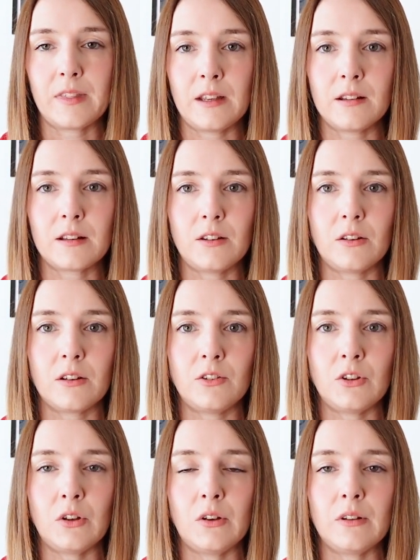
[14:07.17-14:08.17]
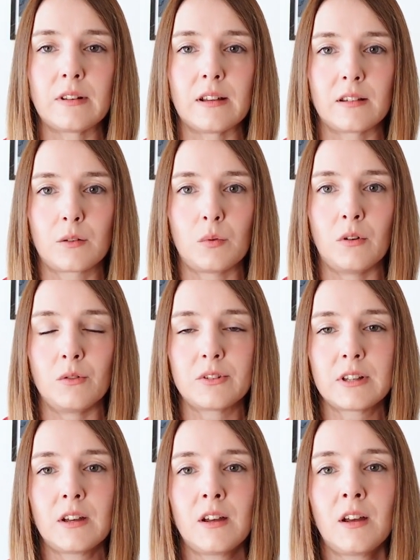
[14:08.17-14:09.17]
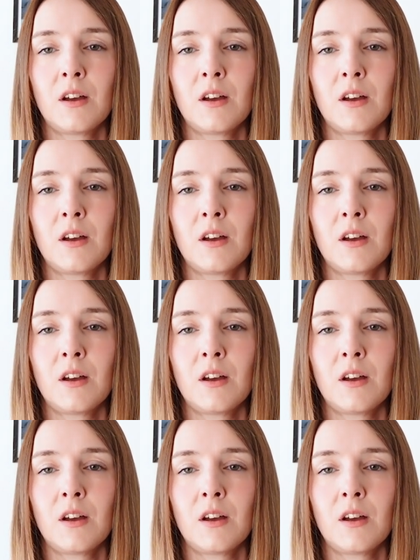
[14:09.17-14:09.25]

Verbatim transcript: things that you can use as quilt